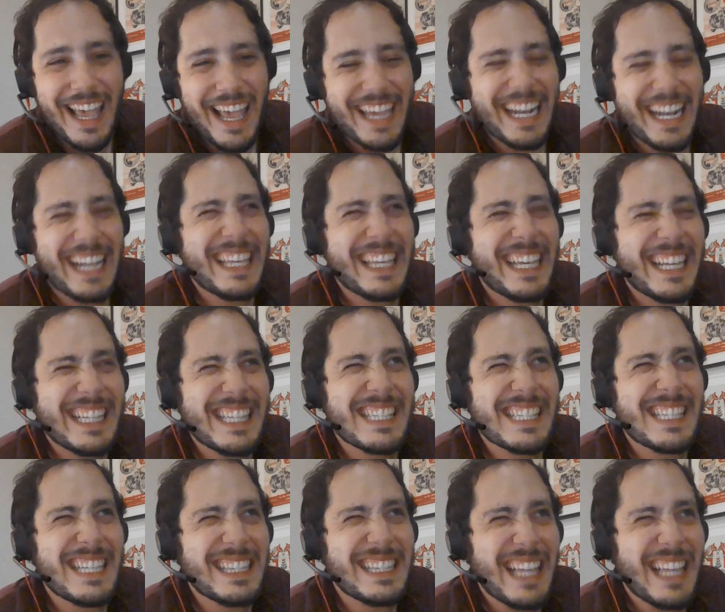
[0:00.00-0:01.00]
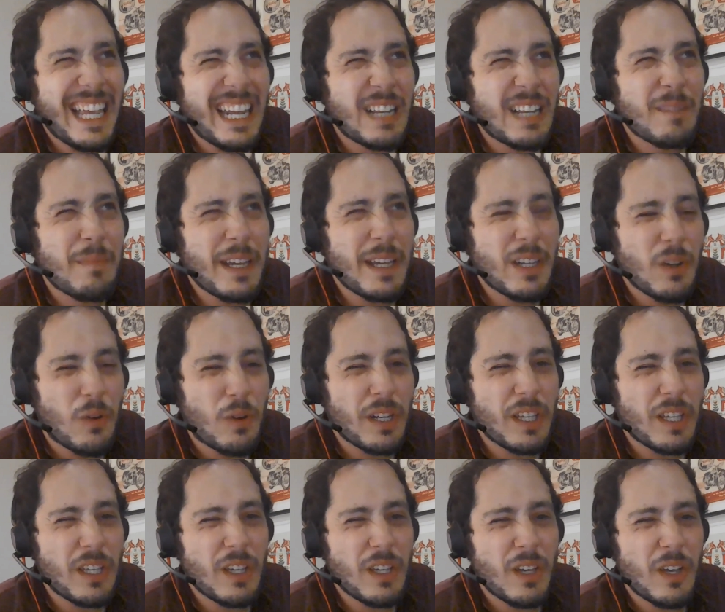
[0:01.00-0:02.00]
And I think it's synthetic
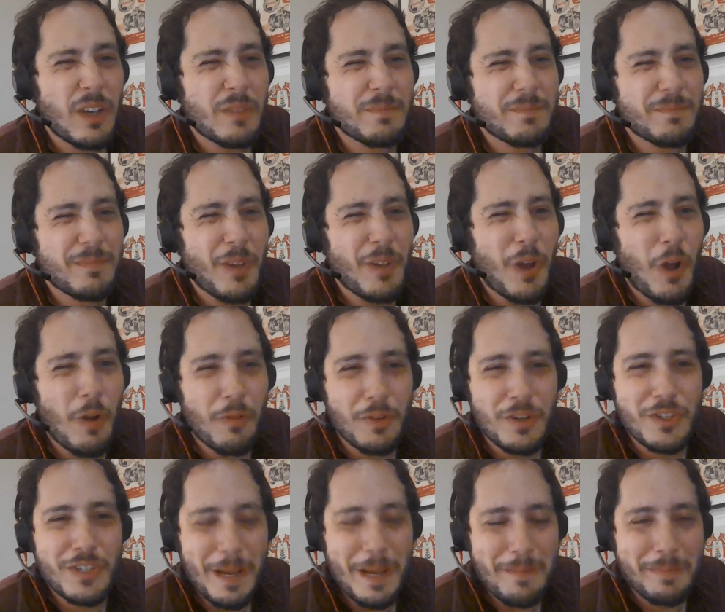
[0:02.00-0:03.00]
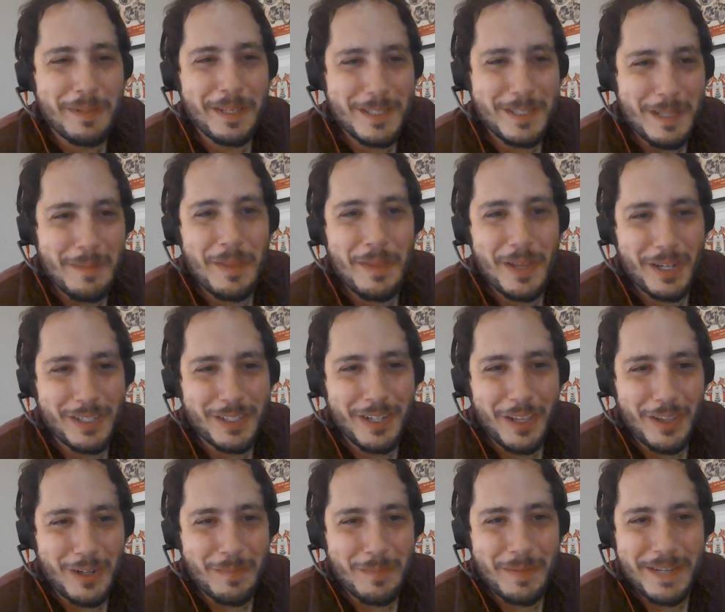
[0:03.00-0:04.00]
minority over sampling something or
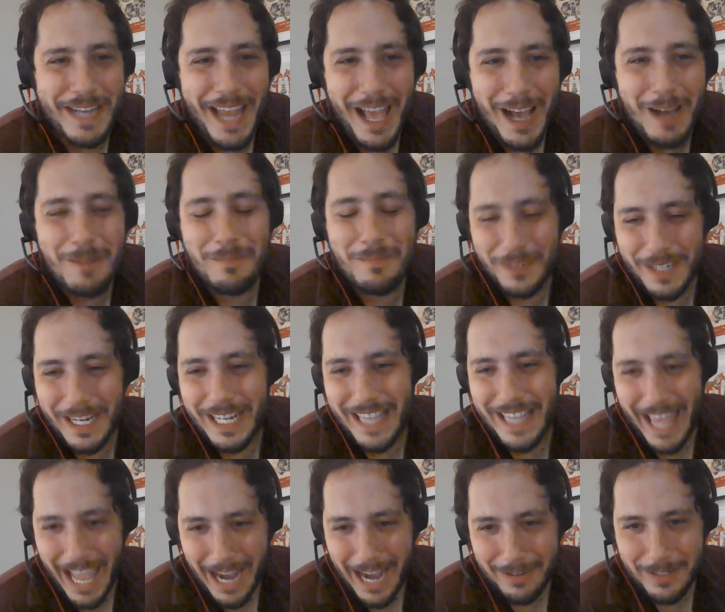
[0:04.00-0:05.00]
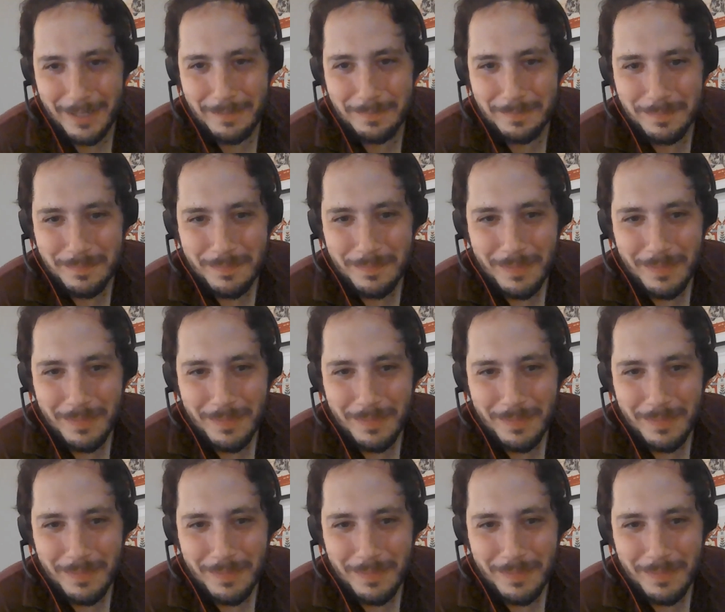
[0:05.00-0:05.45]
other, but now I'm forgetting the acronym.